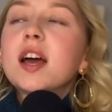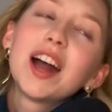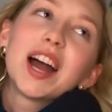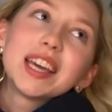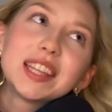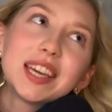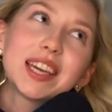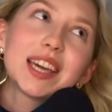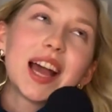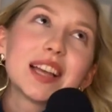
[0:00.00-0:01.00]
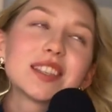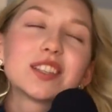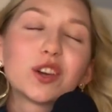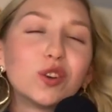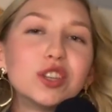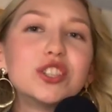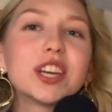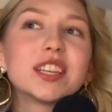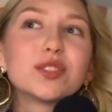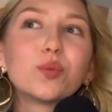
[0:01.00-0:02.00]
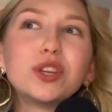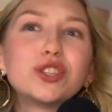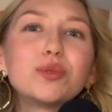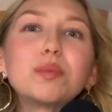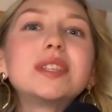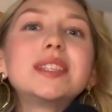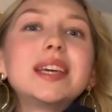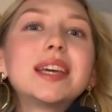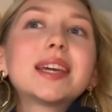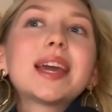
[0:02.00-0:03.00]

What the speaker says: I think as a psychologist, we shouldn't be seeing